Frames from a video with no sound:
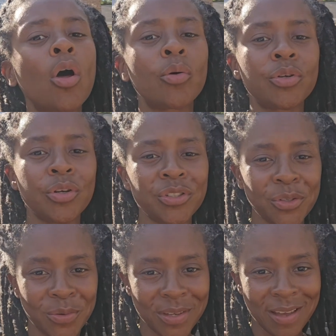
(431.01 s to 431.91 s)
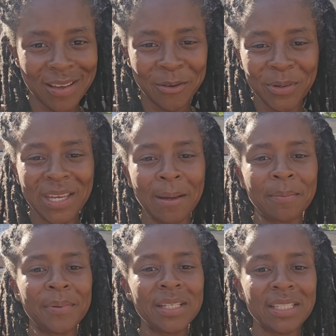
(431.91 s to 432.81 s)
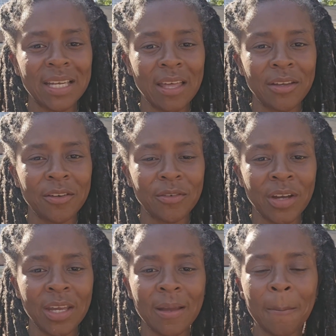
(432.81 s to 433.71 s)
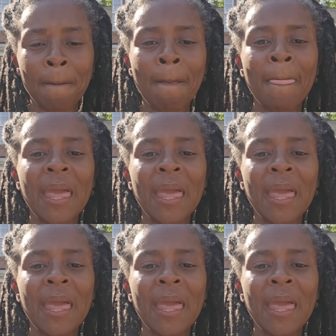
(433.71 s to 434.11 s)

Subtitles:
oh, you're too young, we can't be together, right?